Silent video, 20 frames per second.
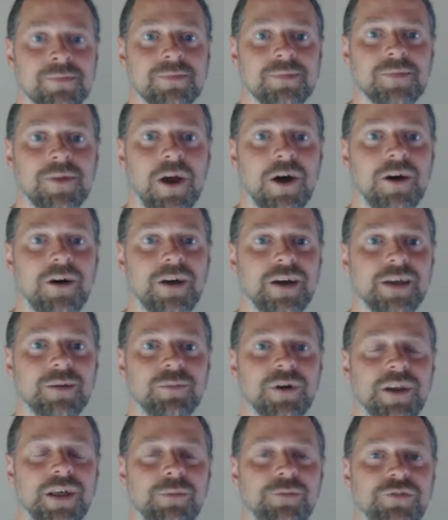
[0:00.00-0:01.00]
Hi,
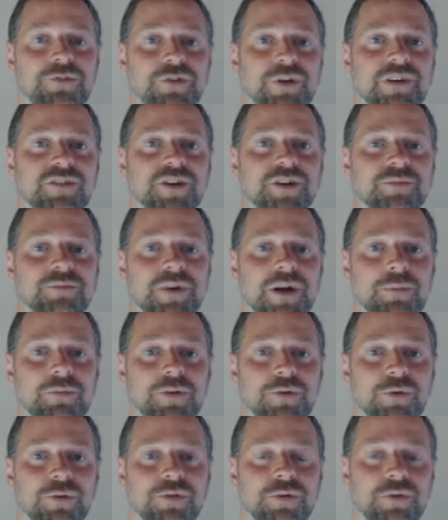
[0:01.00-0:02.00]
my name is Trevor. I'm
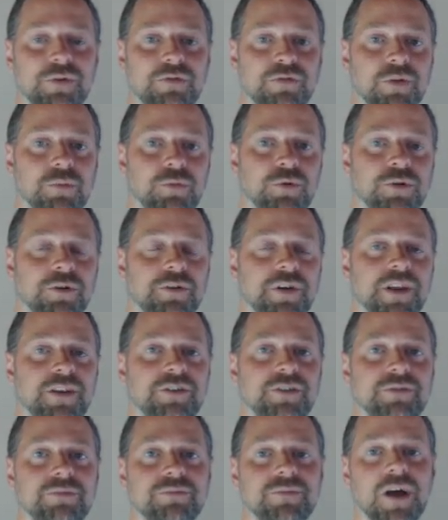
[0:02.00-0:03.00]
the author of Lamorna
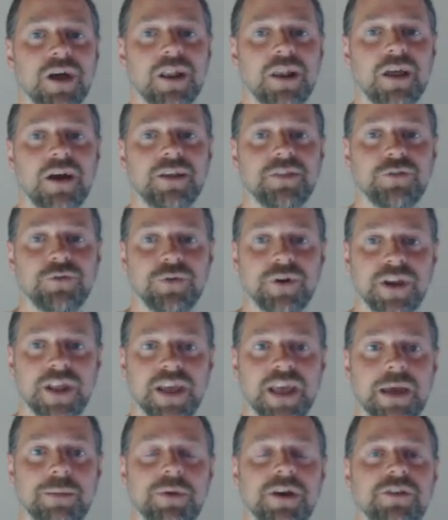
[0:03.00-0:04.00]
Engine, a light 3D
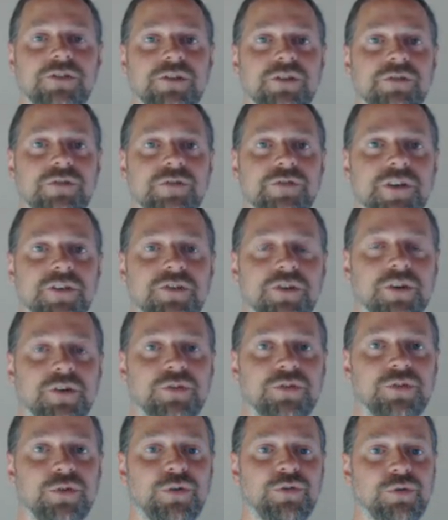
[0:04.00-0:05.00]
game engine featuring a
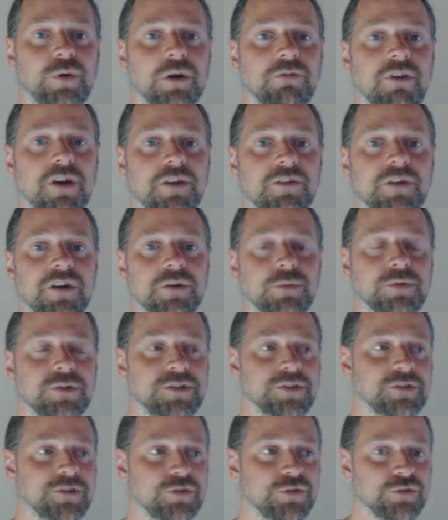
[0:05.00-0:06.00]
software renderer
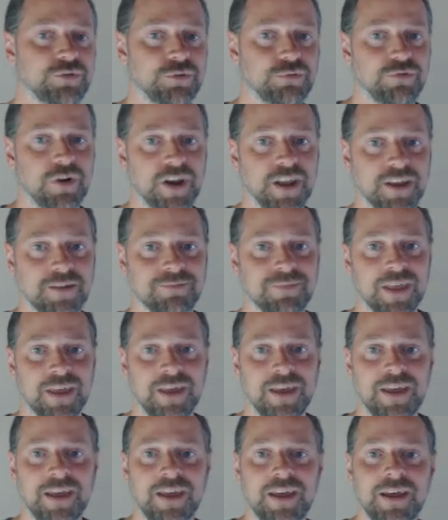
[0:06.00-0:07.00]
which you just saw running.
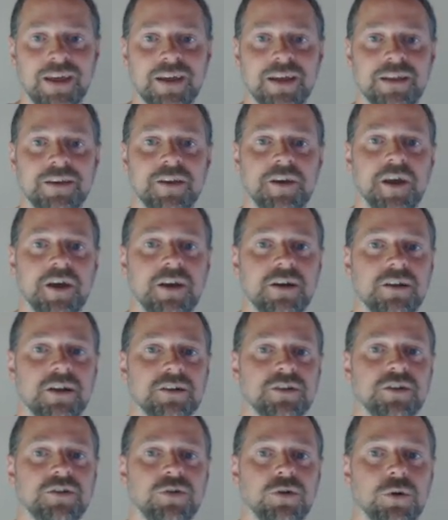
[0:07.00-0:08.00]
Today I'd
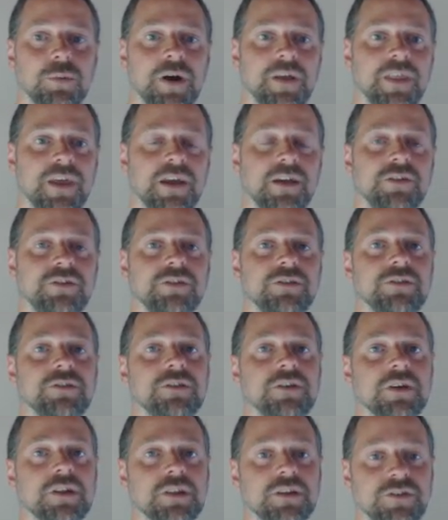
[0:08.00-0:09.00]
like to talk about the engine's
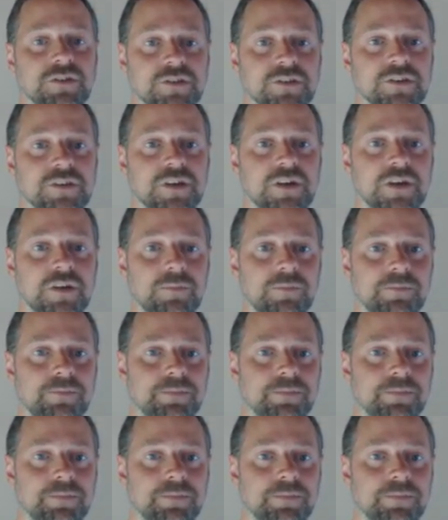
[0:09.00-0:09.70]
collision scheme.